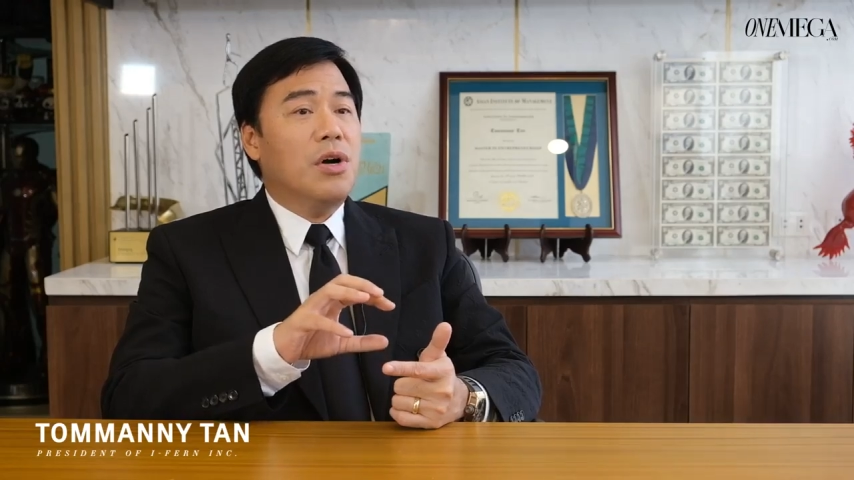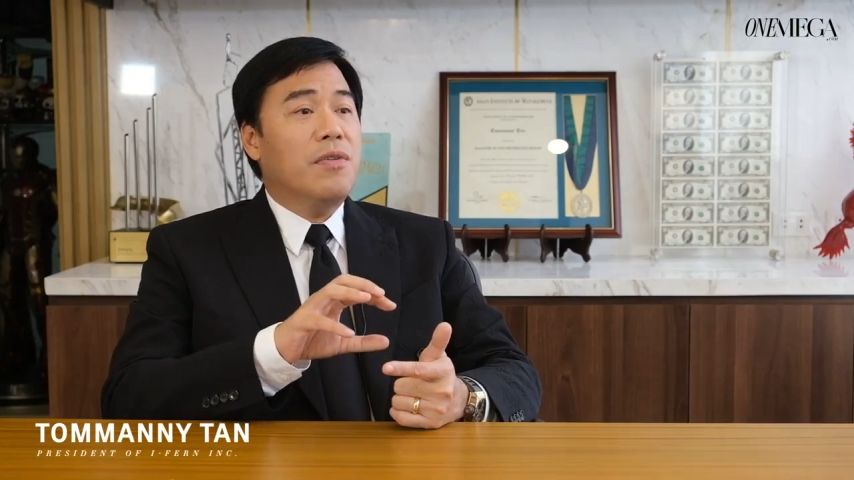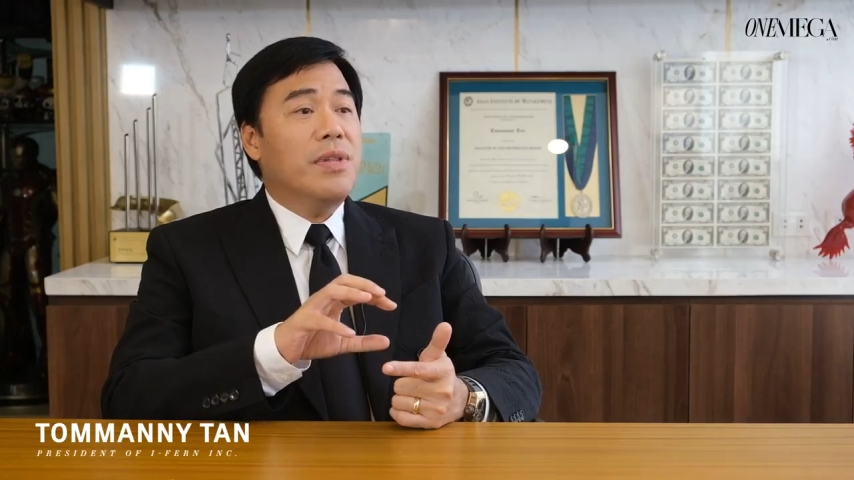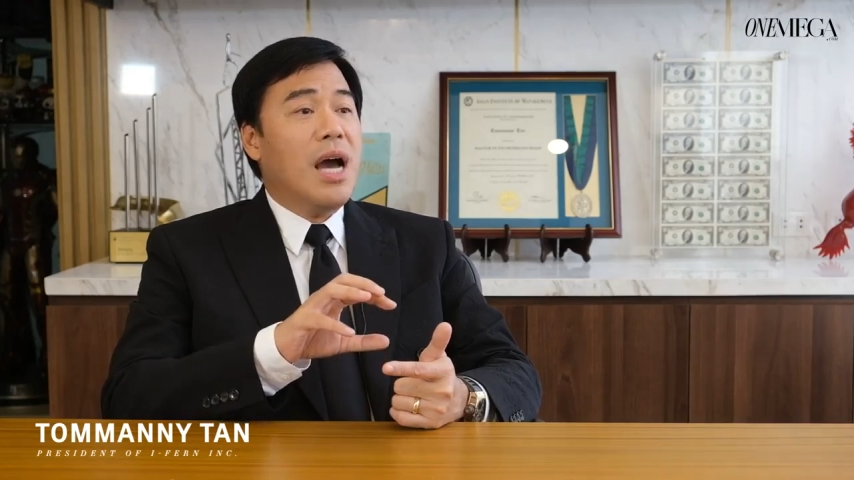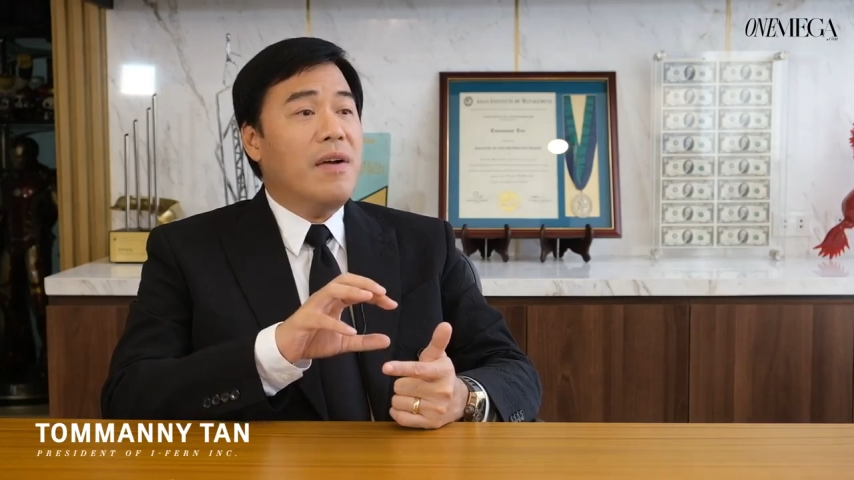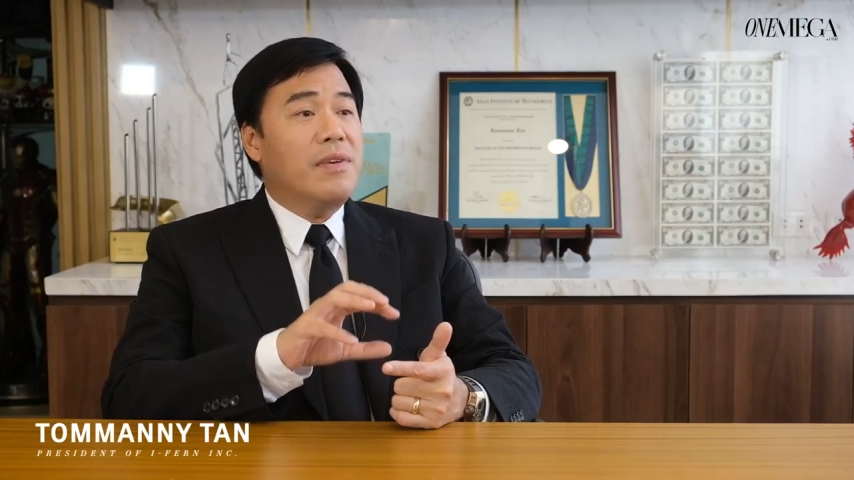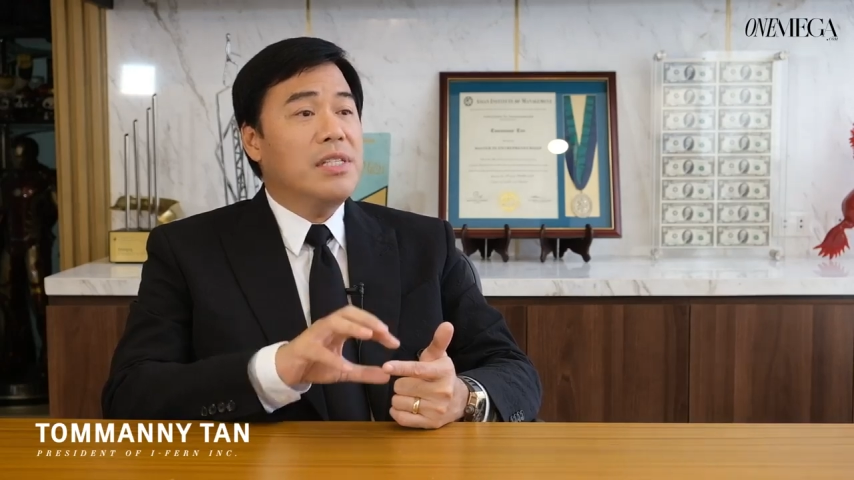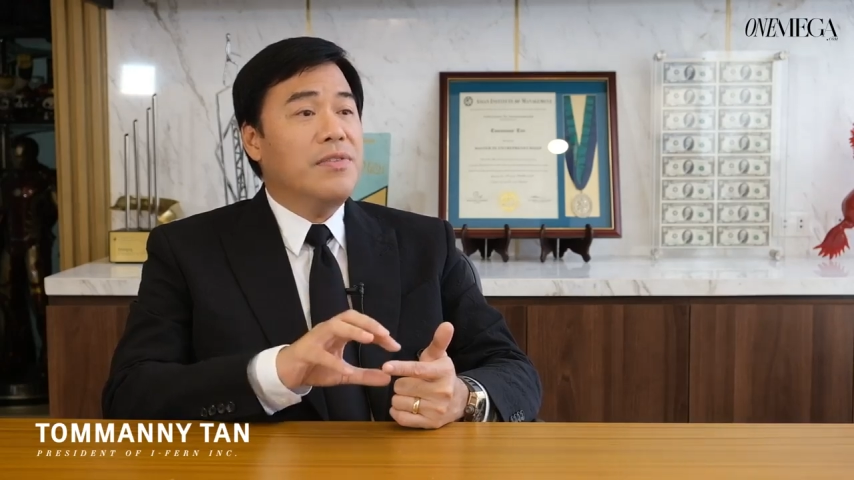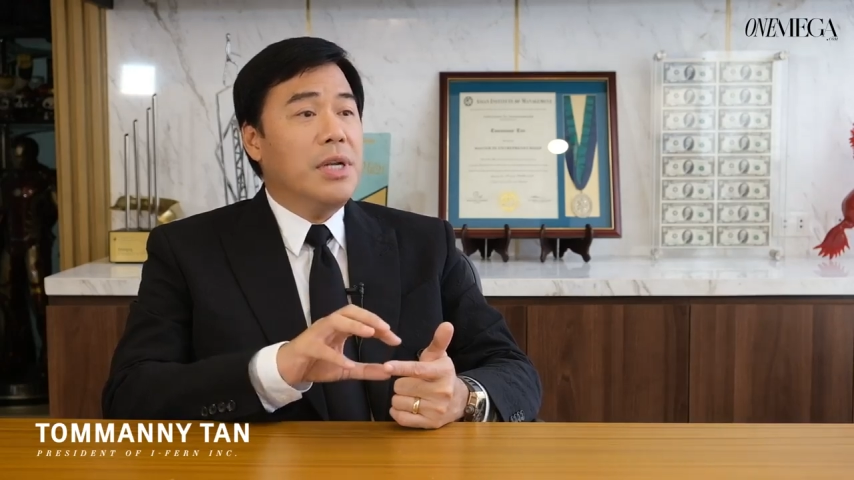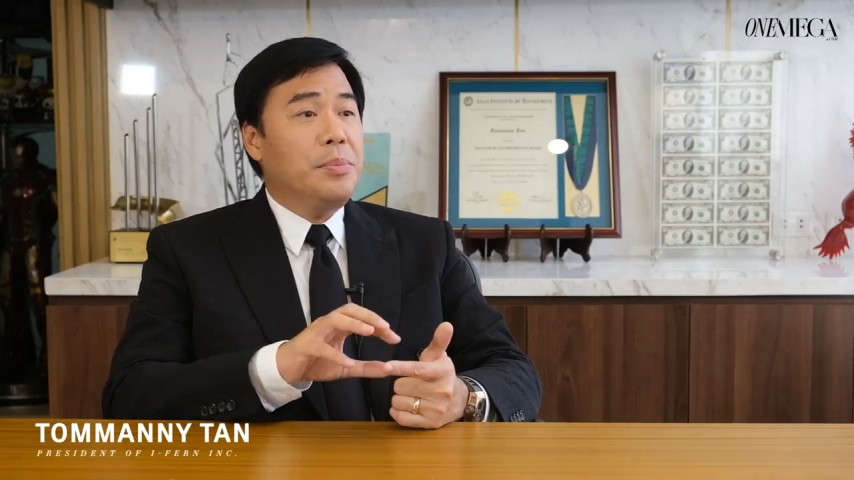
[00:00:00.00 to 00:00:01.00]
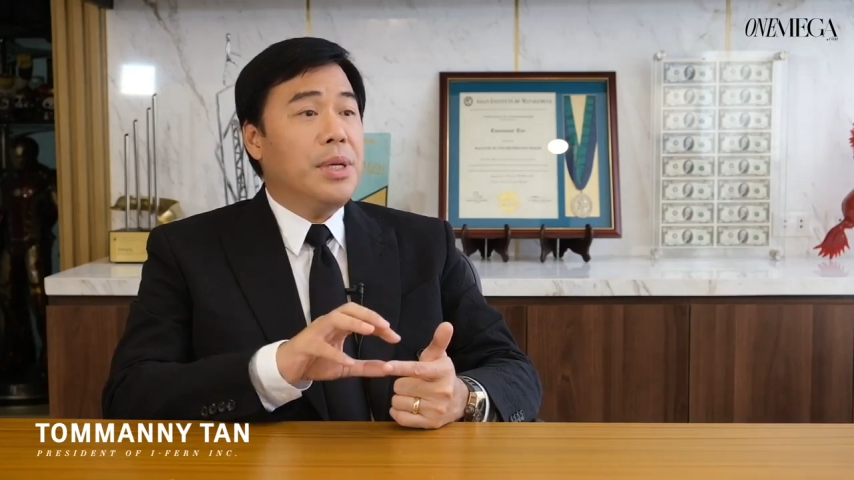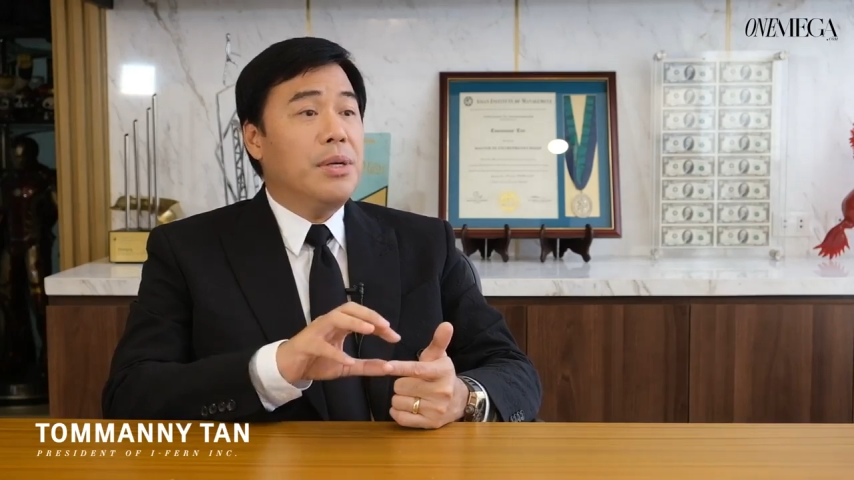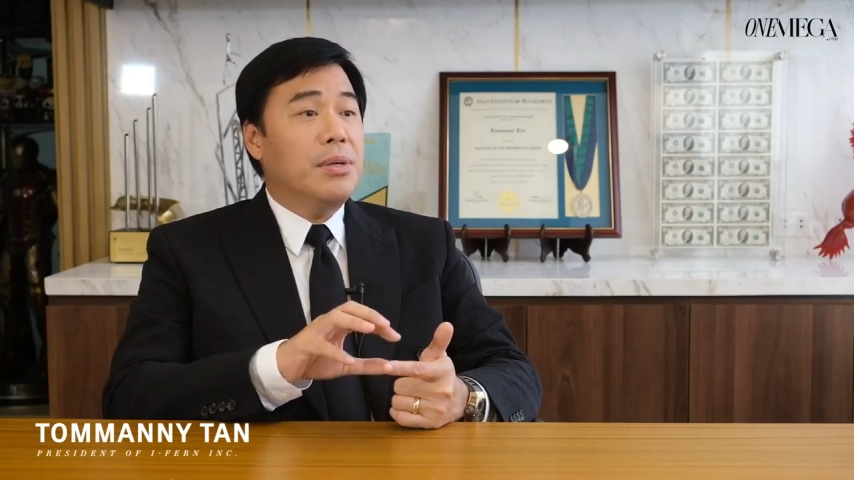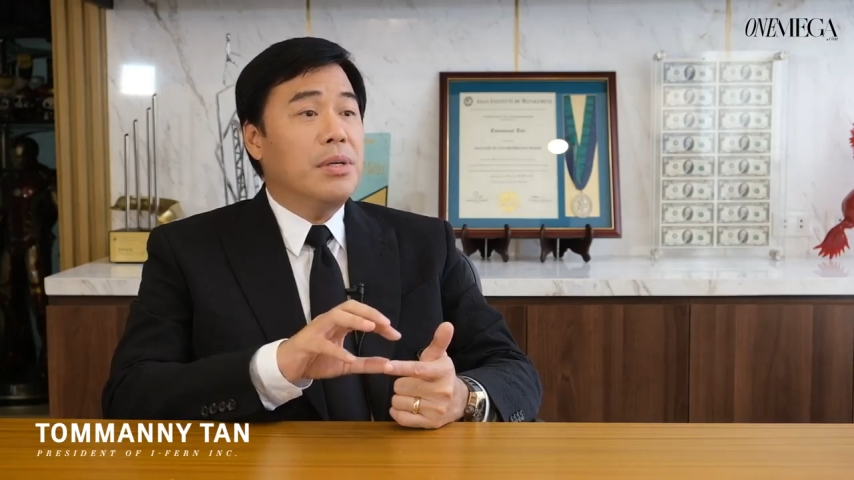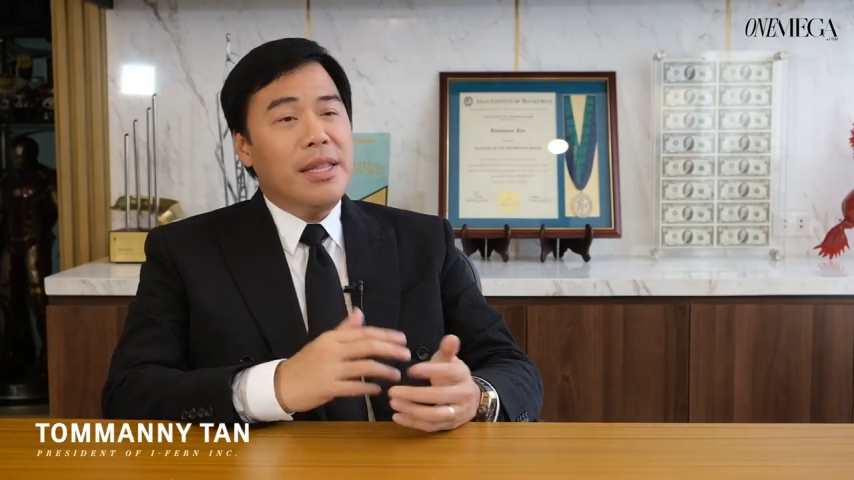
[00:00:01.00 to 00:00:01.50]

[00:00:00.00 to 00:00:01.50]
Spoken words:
of the average Filipino.